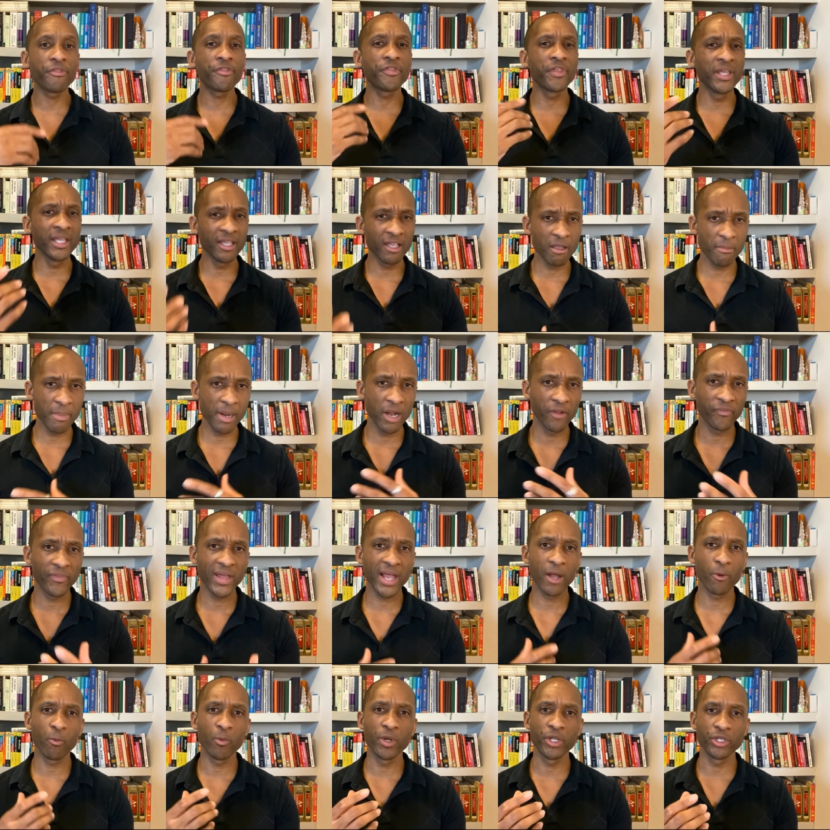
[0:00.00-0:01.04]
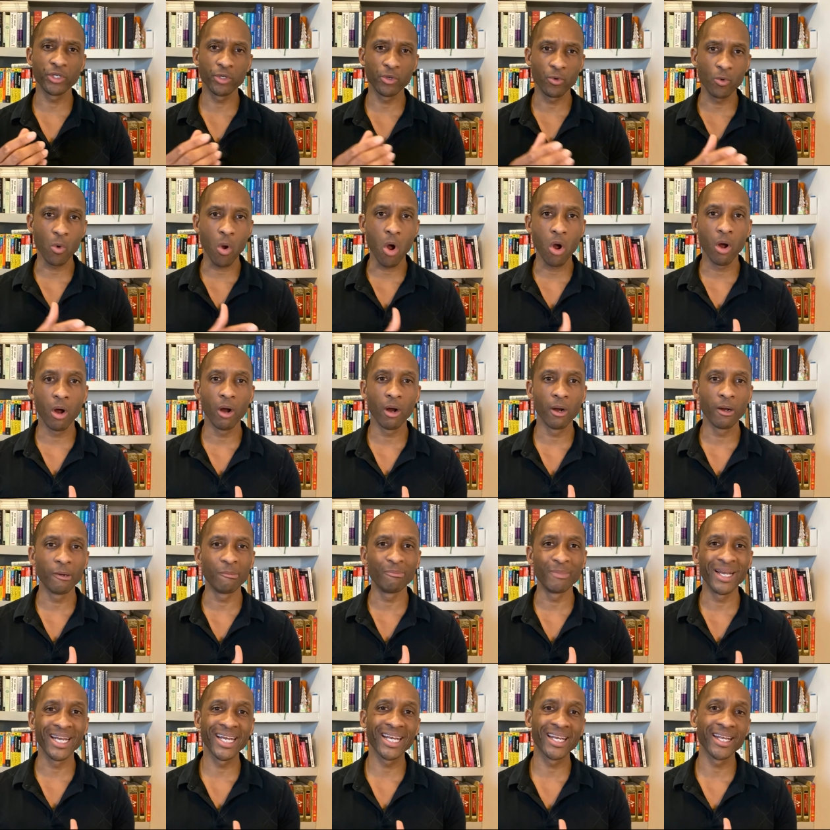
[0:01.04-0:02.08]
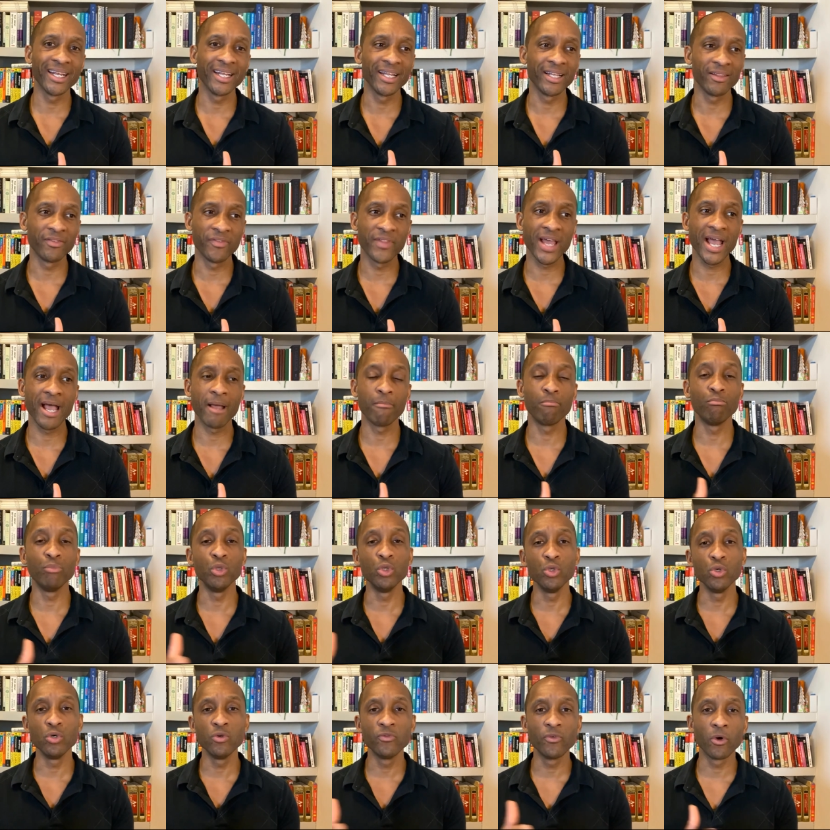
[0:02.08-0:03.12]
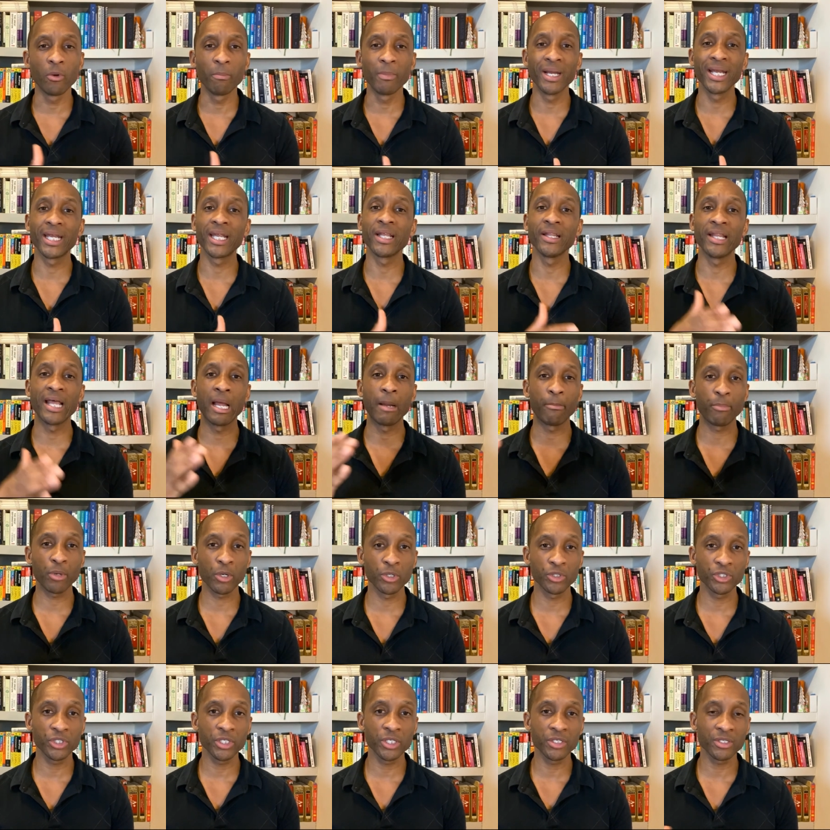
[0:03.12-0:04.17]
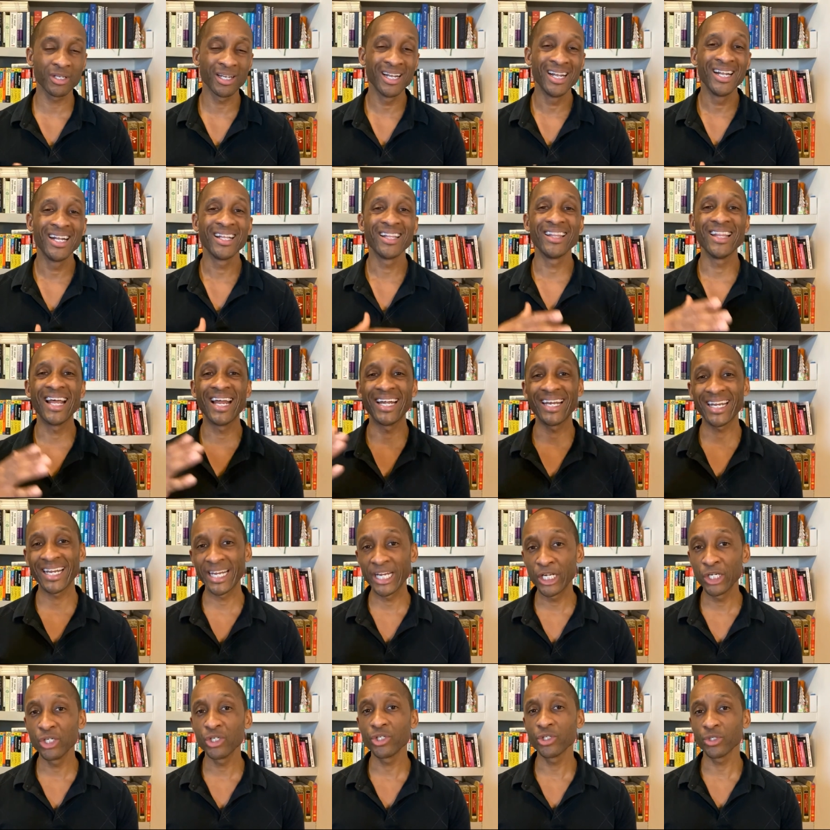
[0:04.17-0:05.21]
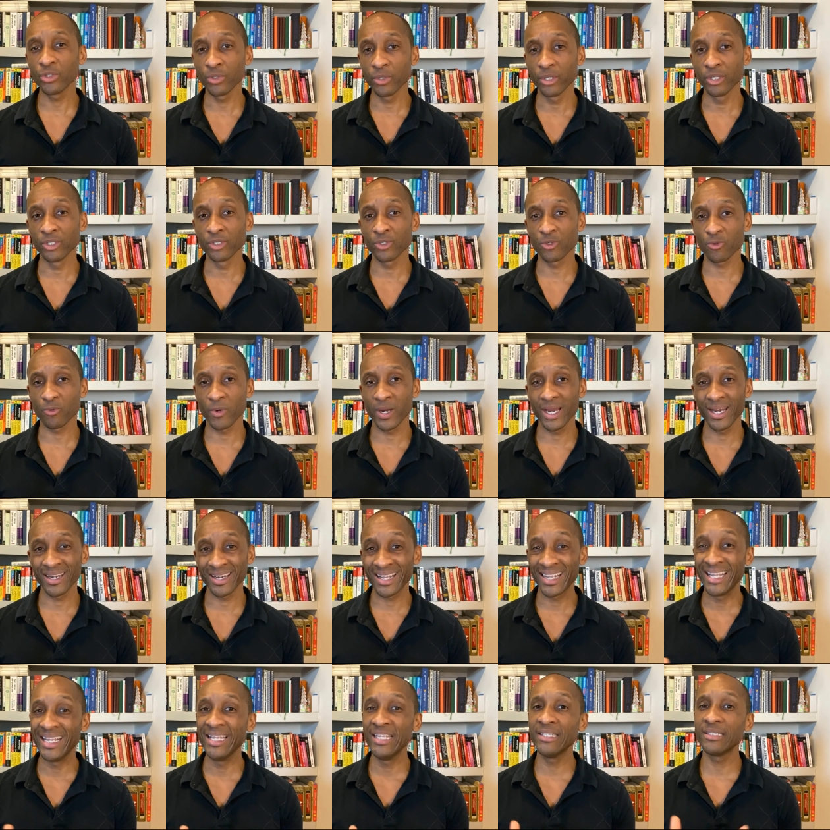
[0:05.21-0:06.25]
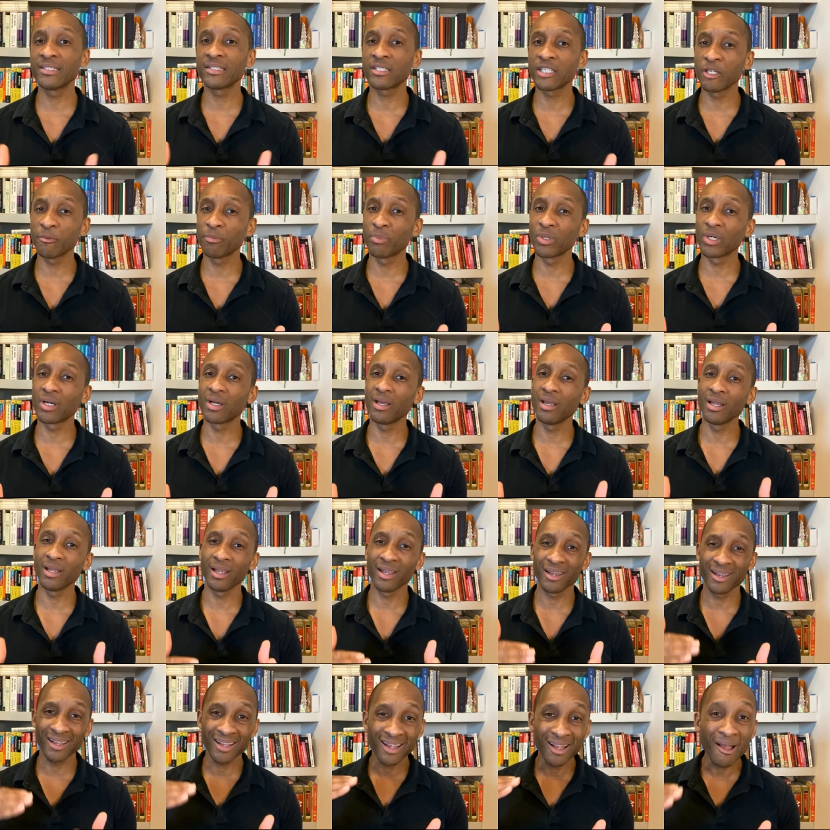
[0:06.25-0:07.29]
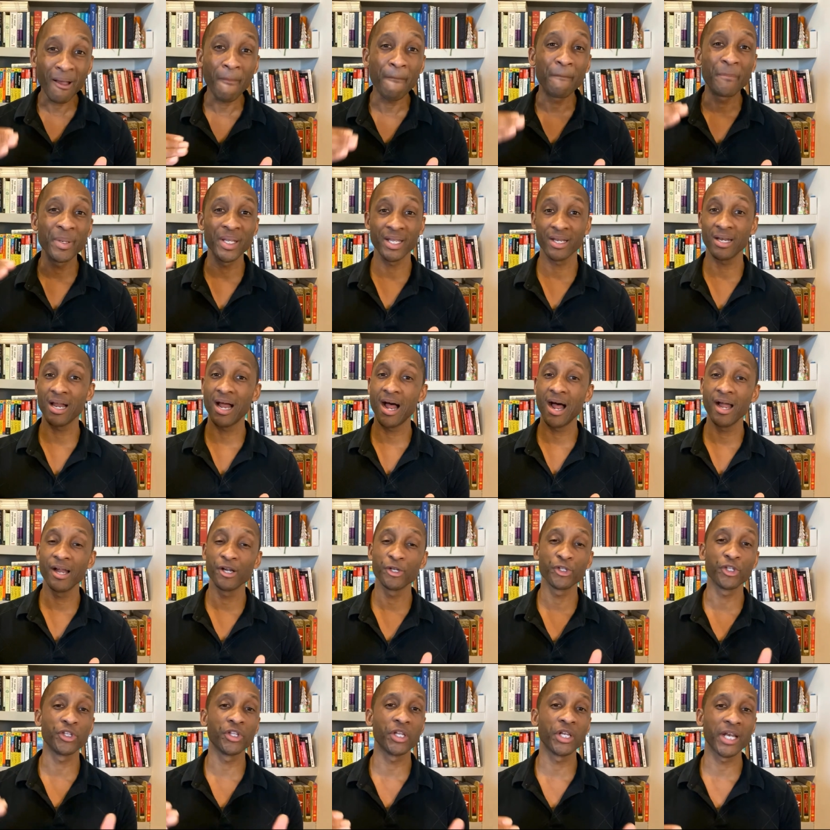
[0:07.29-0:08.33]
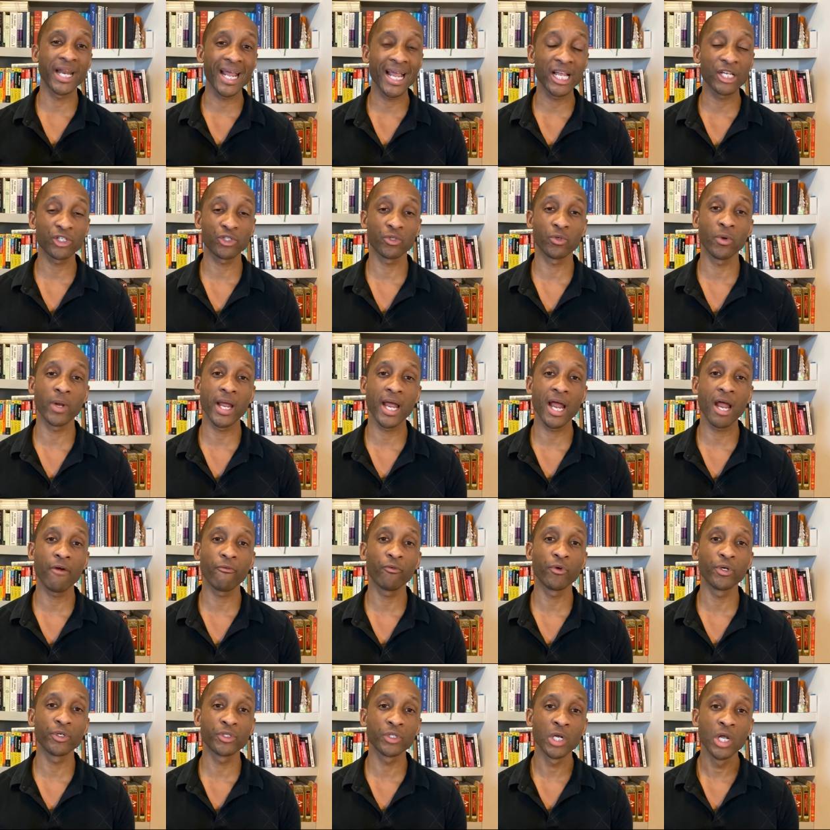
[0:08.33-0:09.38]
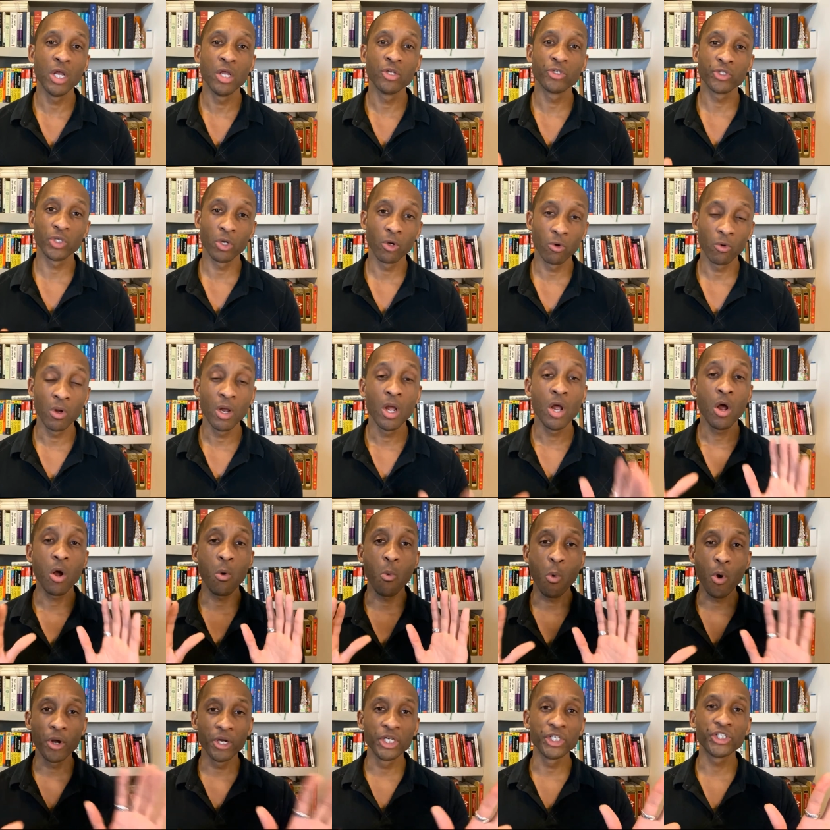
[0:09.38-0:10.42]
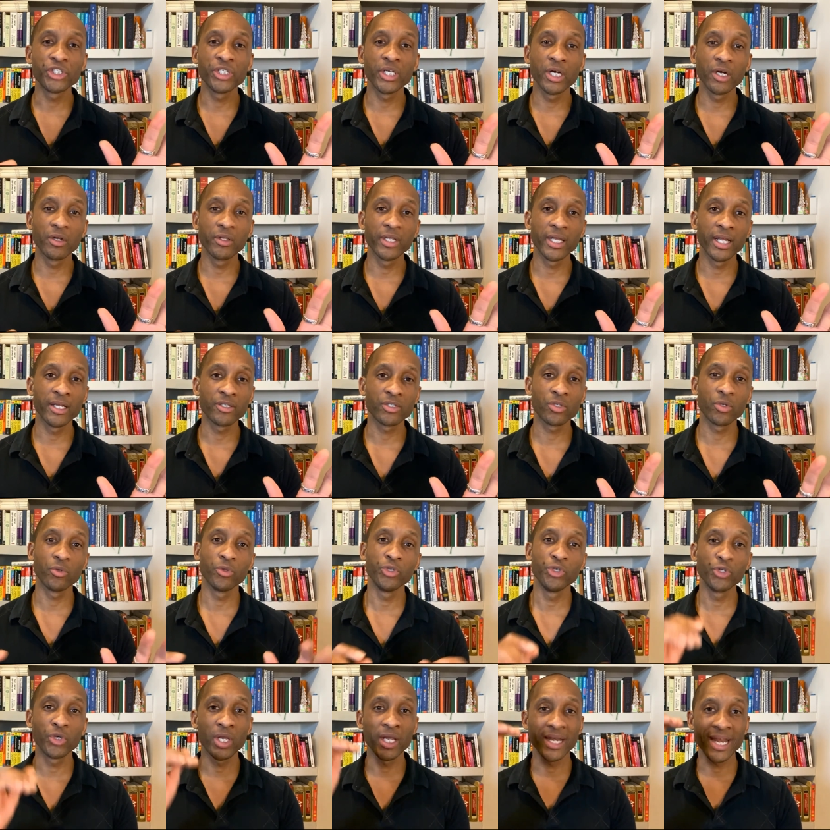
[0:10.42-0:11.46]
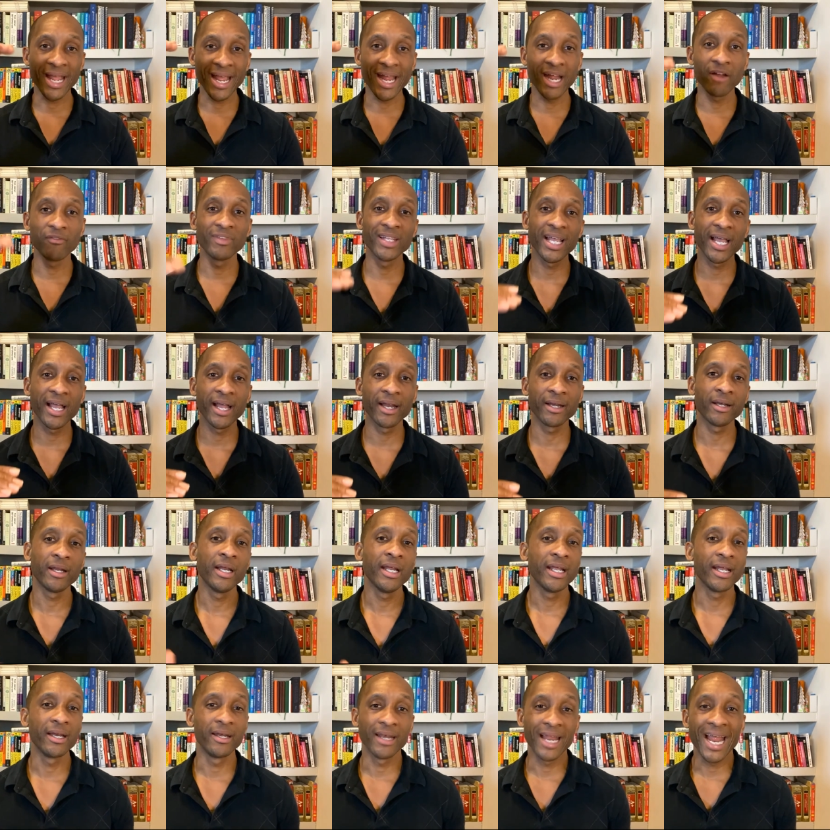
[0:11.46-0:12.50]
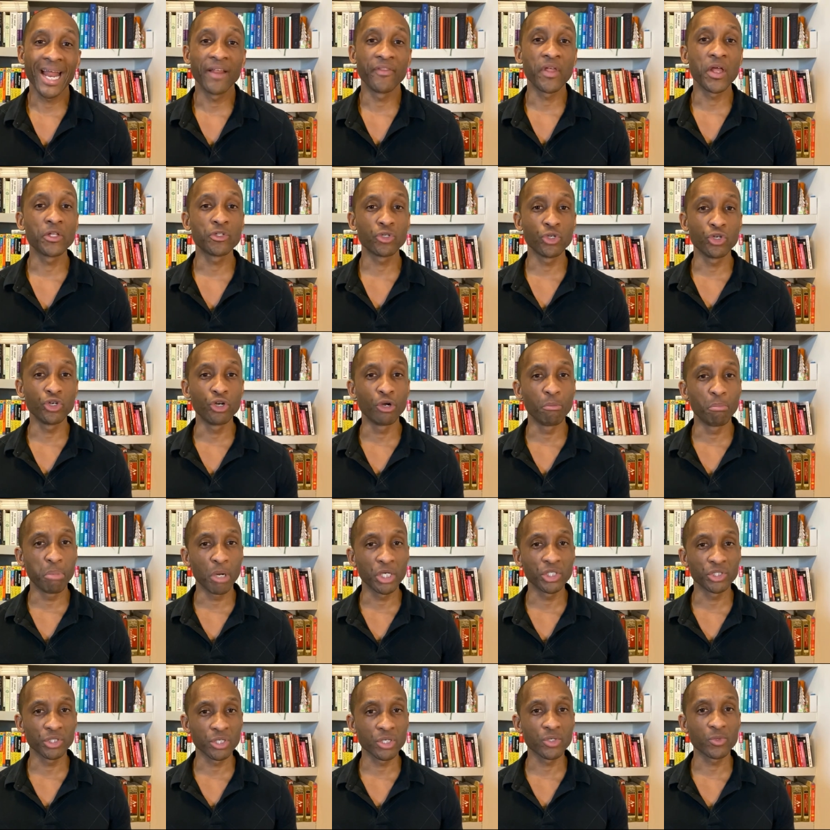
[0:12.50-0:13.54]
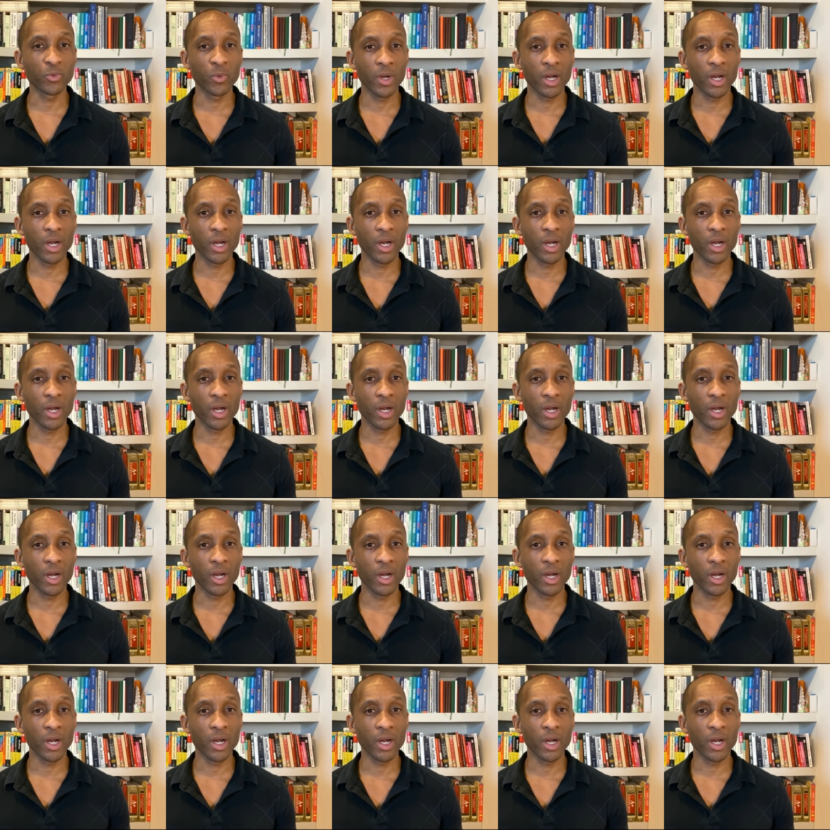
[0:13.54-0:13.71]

think about that when you are making that move or making that purchase. That insurance rate is typically a bit higher than the national average. So I want to share that so that you can have that and add that to your budget as